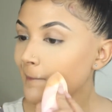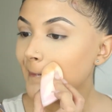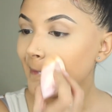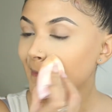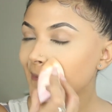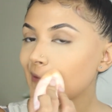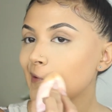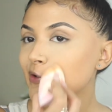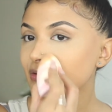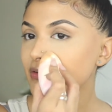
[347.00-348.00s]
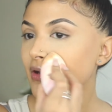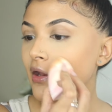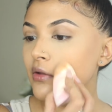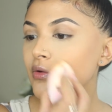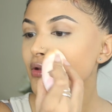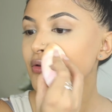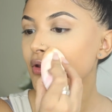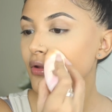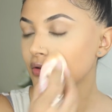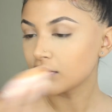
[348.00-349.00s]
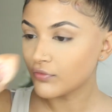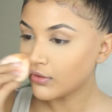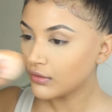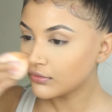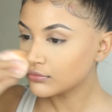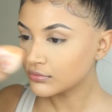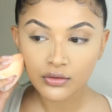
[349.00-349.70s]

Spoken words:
this is translucent anyway, so it's fine.